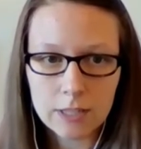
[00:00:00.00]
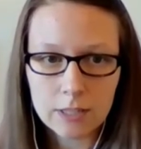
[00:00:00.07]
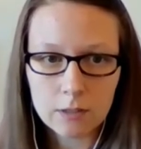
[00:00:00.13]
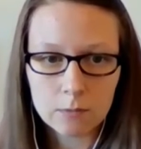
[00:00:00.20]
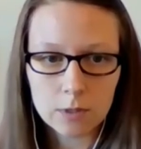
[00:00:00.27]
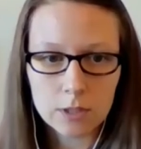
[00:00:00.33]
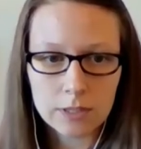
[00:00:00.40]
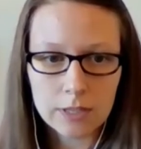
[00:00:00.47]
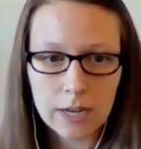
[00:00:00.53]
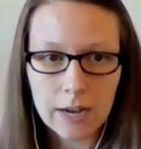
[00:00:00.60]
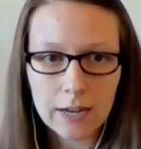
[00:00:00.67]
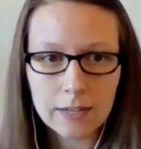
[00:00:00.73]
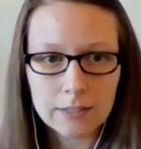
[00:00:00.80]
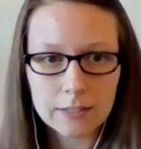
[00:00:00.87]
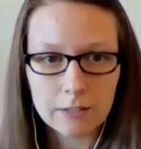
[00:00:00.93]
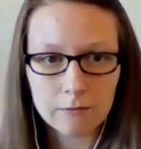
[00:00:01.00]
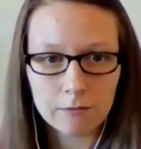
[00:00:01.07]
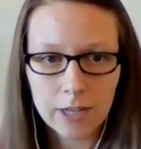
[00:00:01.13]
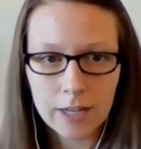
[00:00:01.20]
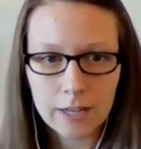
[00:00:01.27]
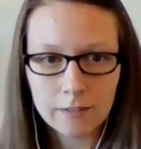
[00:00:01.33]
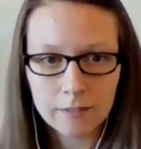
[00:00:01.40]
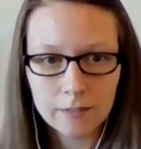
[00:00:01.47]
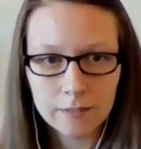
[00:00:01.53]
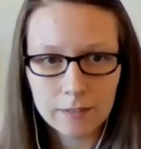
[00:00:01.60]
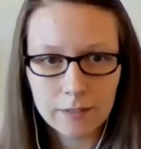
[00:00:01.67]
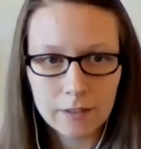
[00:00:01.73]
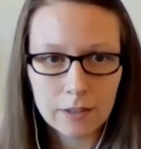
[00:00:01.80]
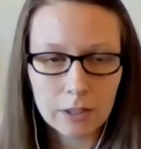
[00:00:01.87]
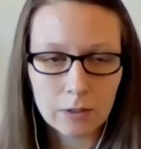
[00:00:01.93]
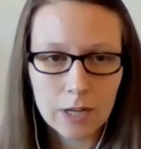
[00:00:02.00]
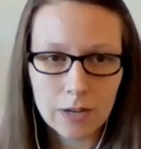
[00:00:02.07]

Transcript: So you can see the word not is in red.